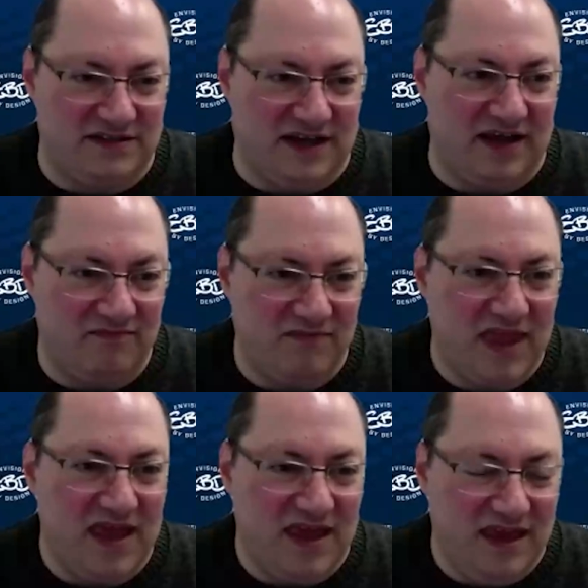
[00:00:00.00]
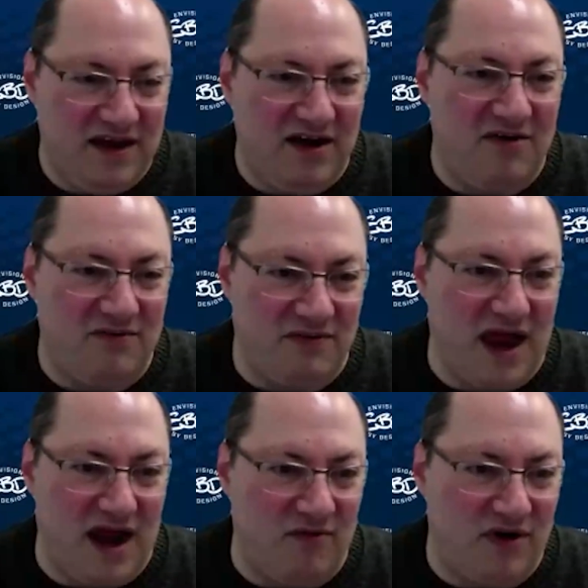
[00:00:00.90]
it's like,
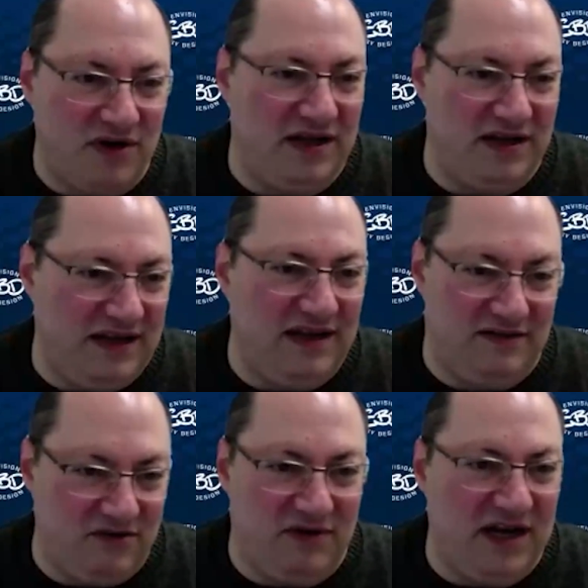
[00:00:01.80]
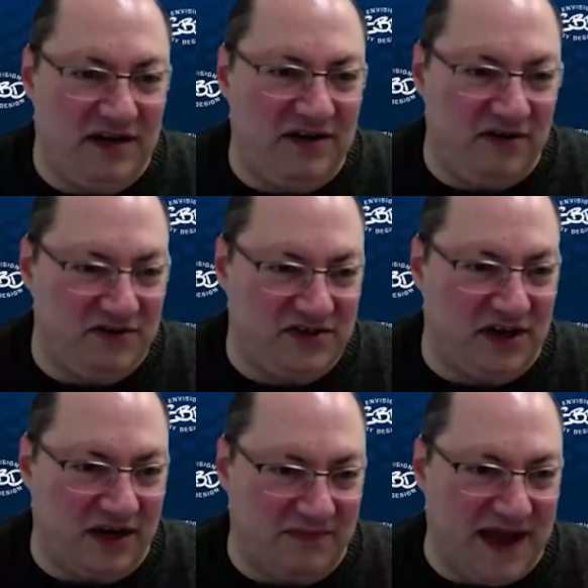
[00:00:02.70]
I really do need to do
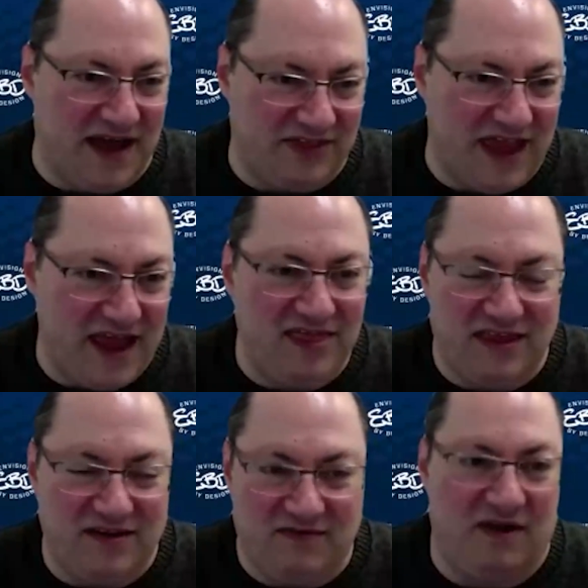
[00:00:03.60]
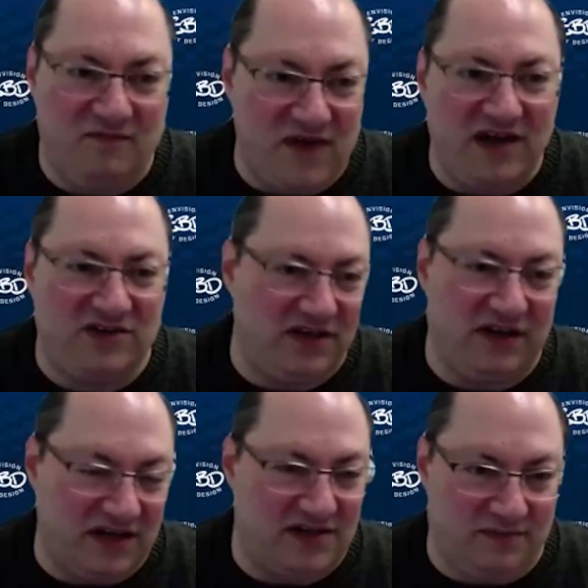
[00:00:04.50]
something about that. And then eventually
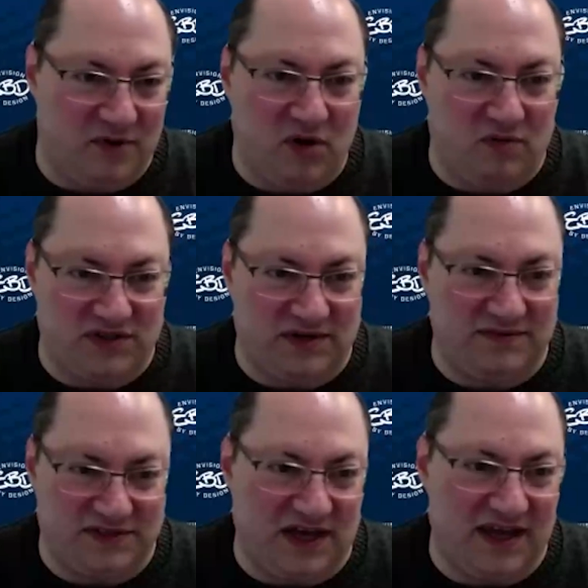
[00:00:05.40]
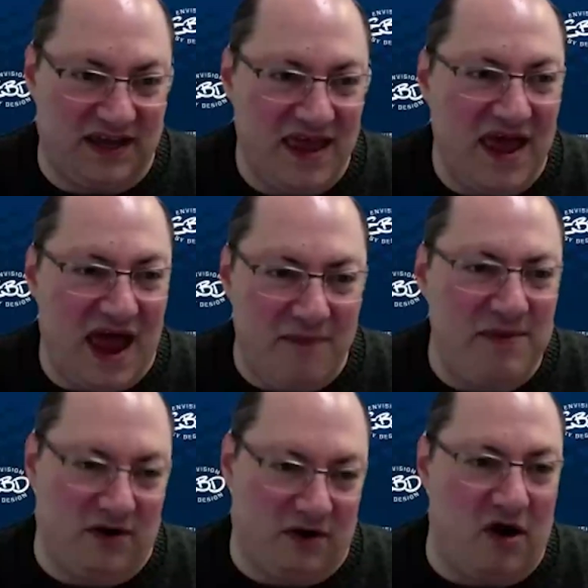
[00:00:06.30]
get to the point where someone's like, I
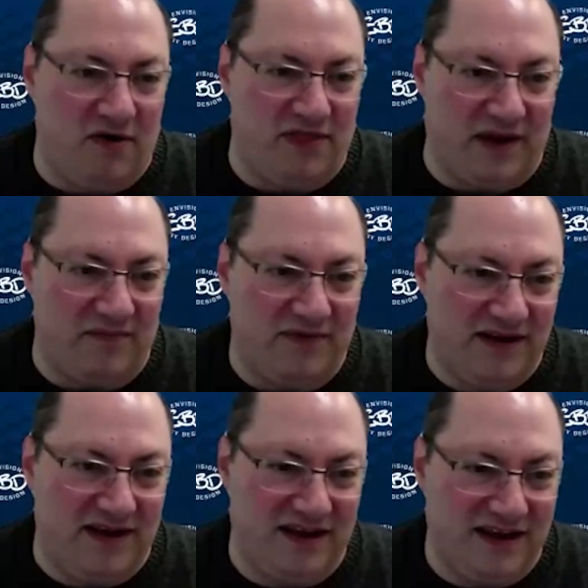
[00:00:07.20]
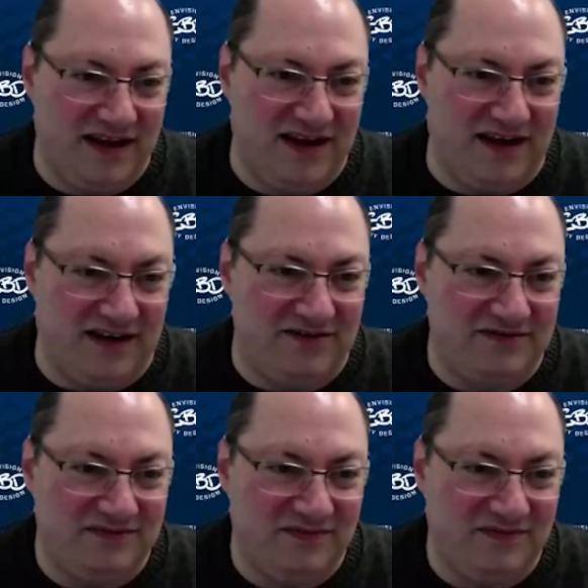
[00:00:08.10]
better call them, you know?